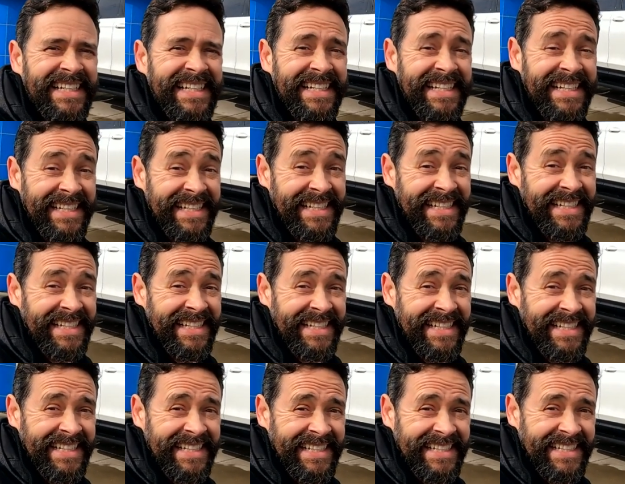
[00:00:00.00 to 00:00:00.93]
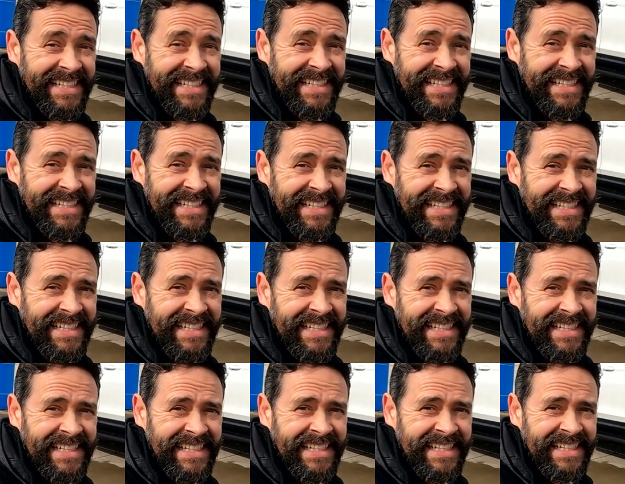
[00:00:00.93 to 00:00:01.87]

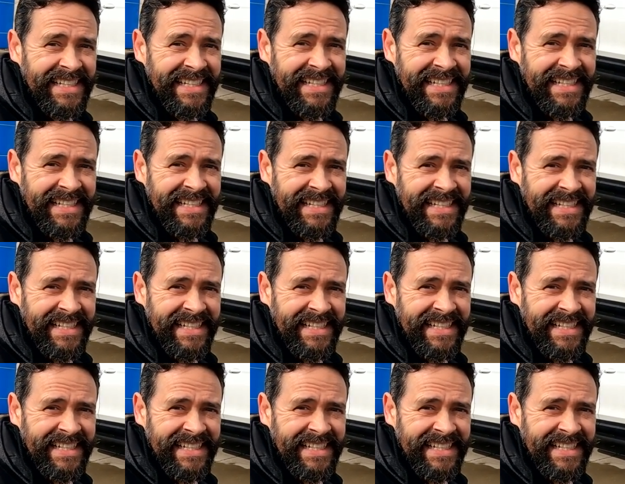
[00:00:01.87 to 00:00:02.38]
No one is speaking in this clip.